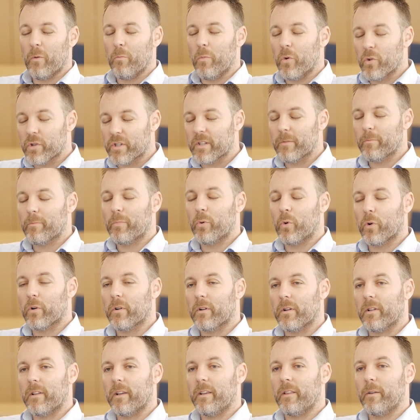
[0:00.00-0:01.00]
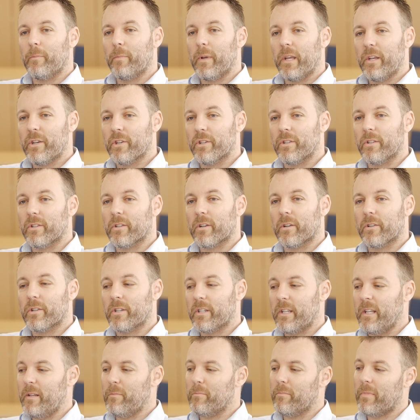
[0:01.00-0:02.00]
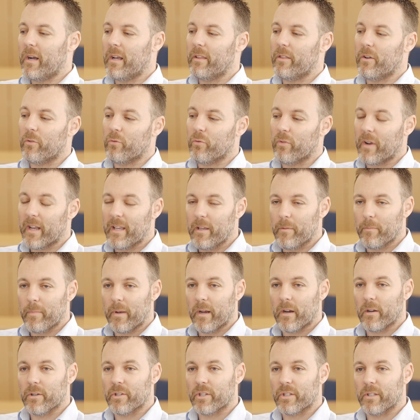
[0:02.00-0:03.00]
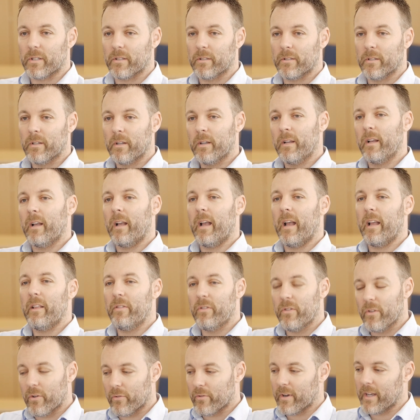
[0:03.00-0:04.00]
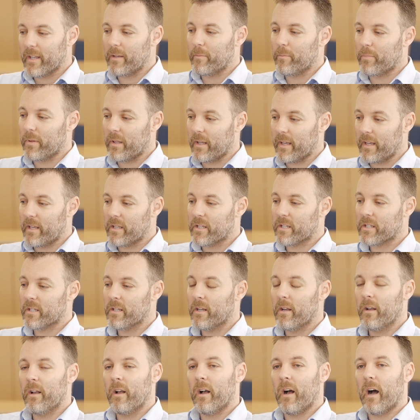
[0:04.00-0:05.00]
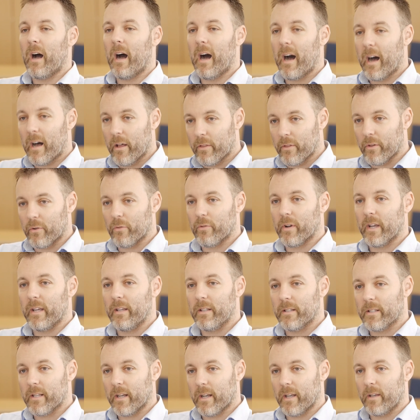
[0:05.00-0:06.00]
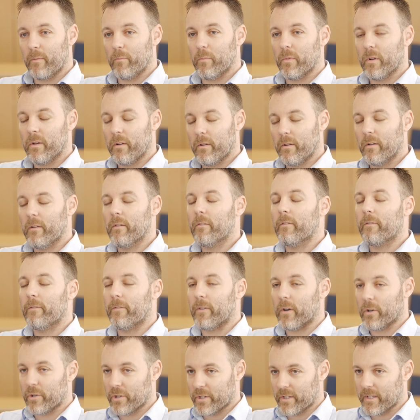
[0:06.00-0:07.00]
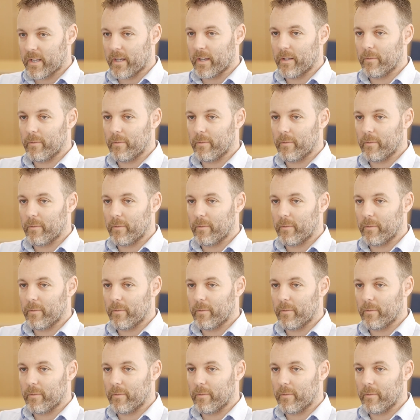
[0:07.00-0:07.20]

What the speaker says: Well, most importantly, the patients are seen by the right person, in the right place, at the right time, first